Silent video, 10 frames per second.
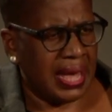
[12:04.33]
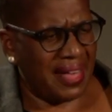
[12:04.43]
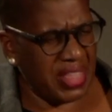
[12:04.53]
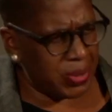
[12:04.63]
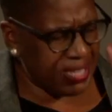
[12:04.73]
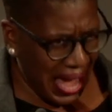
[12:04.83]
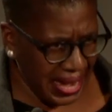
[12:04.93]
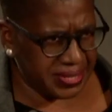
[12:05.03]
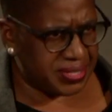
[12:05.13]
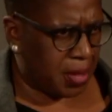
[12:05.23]
and there was
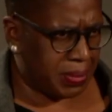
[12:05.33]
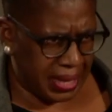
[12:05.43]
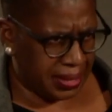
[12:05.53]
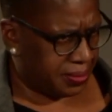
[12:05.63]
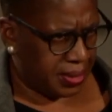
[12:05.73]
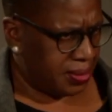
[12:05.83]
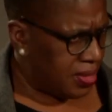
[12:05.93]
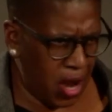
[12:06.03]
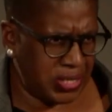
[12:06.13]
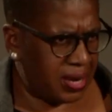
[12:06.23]
hate coming in,
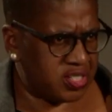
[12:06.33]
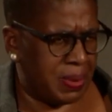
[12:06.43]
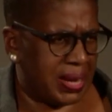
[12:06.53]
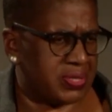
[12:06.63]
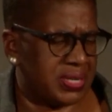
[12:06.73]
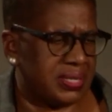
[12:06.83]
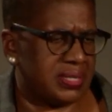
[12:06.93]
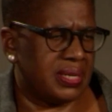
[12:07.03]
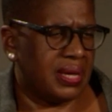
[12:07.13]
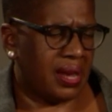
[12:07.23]
no doubt about it.
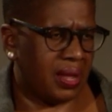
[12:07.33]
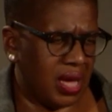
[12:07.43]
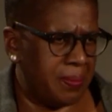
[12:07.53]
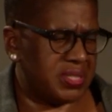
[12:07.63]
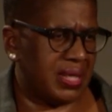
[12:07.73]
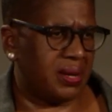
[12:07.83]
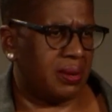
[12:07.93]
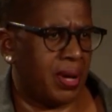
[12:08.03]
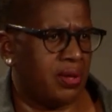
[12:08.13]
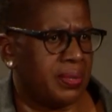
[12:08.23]
And I'll come to that in a
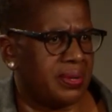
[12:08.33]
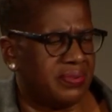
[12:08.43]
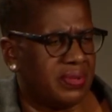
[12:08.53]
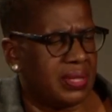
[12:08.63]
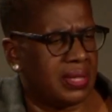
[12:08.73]
moment.